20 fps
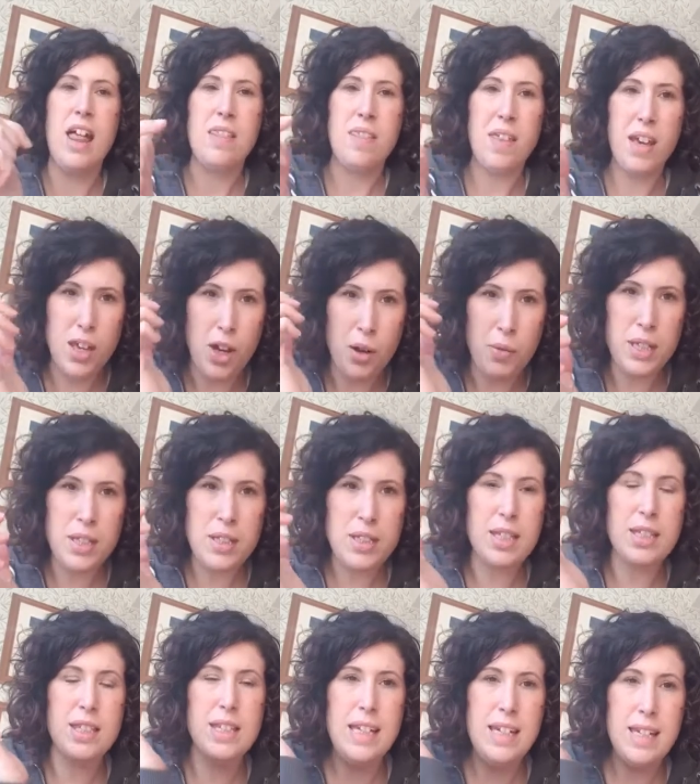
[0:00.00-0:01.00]
they're going to
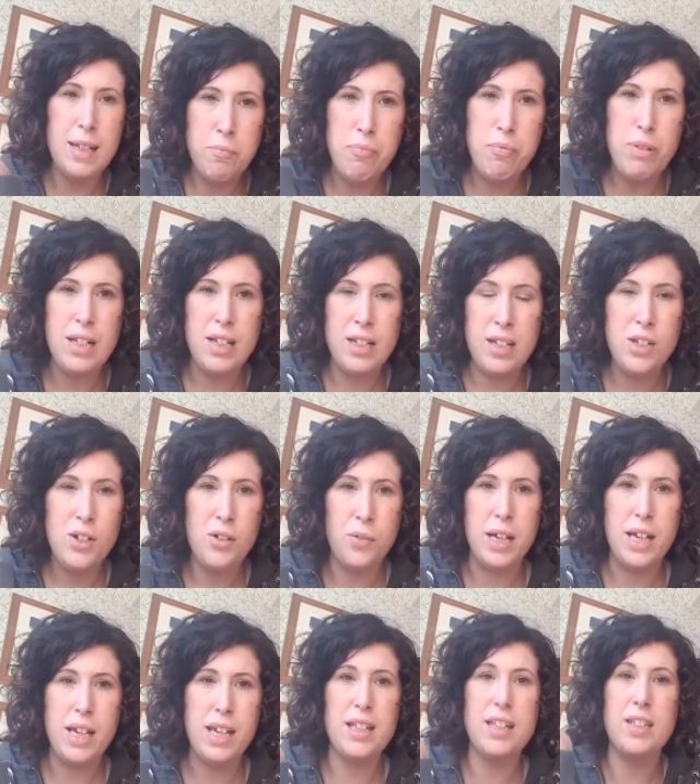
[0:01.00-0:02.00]
deliberately do
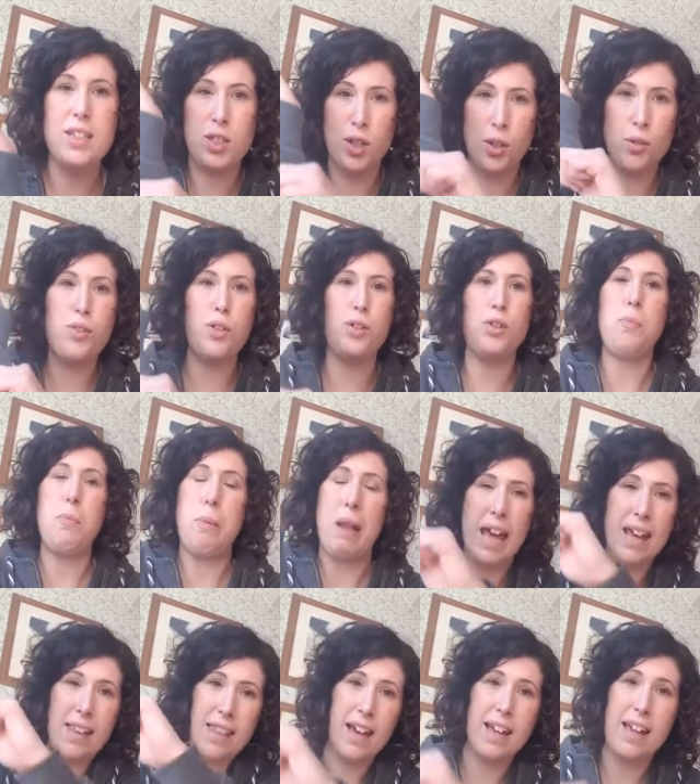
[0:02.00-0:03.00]
it so that you
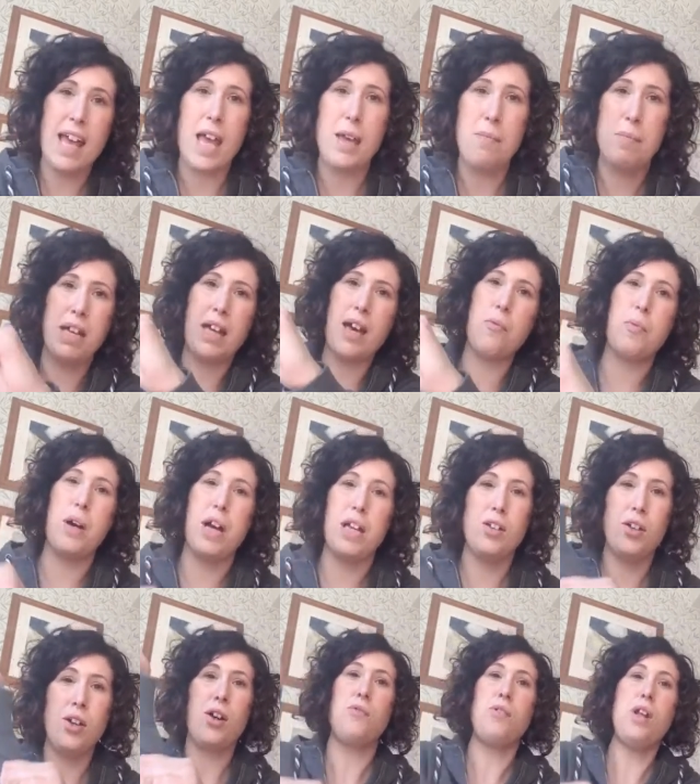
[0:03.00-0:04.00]
play that game again, where you
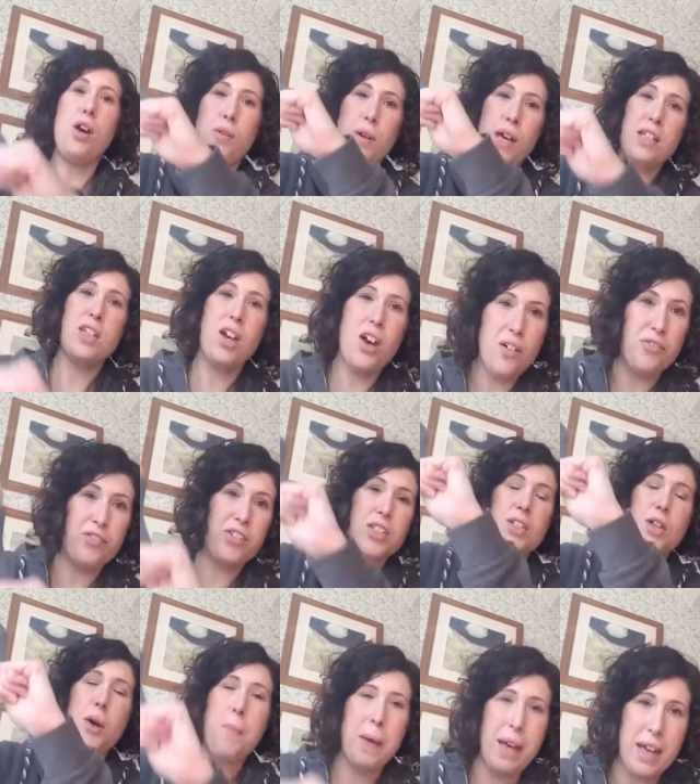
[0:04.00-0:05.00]
go, no, get off,
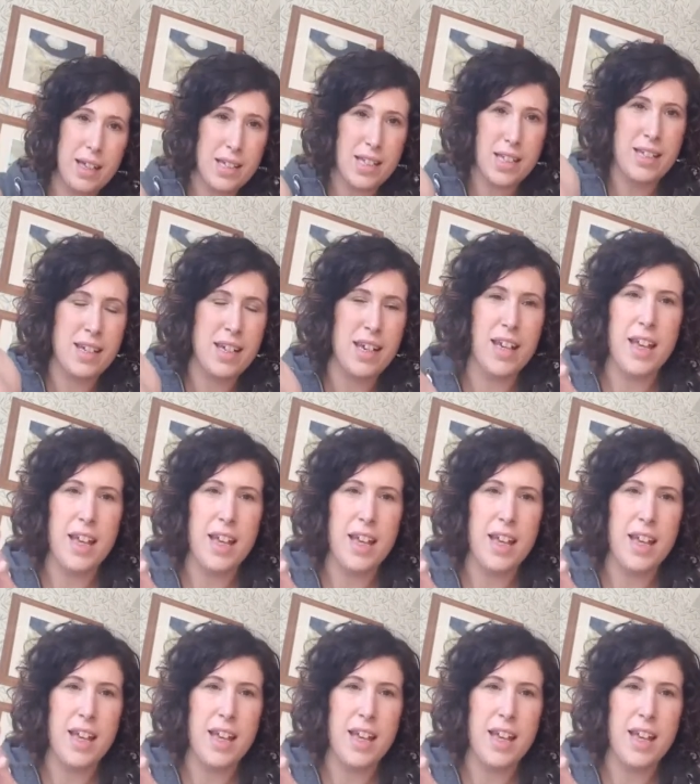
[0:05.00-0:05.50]
stop it.